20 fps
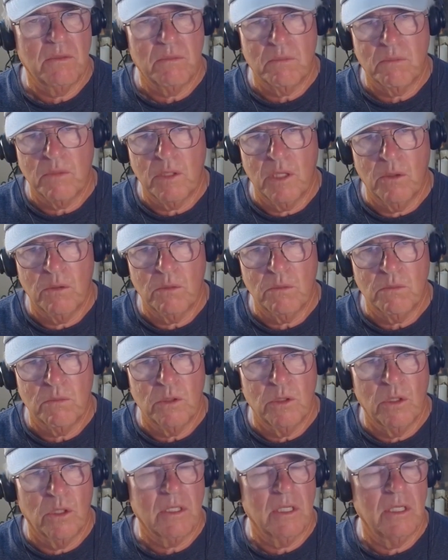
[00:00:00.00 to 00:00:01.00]

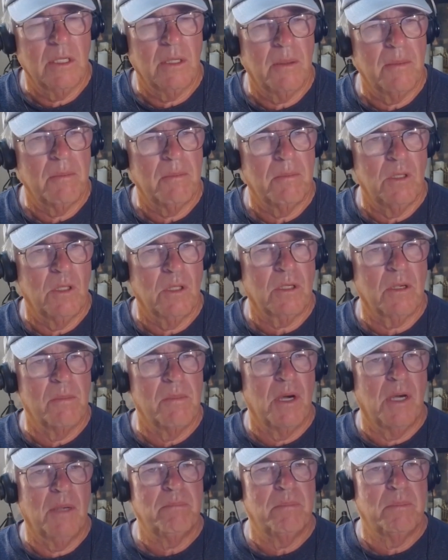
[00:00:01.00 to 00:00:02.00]
look them
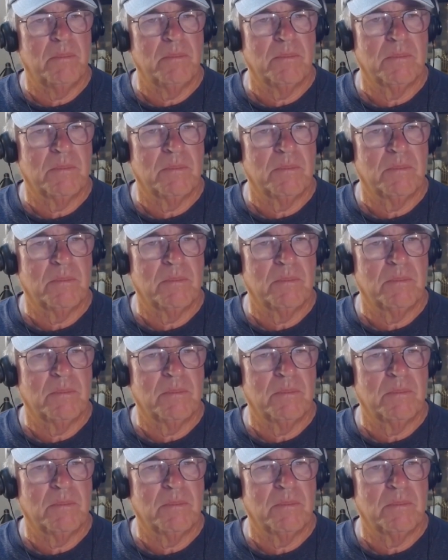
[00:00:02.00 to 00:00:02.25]
up,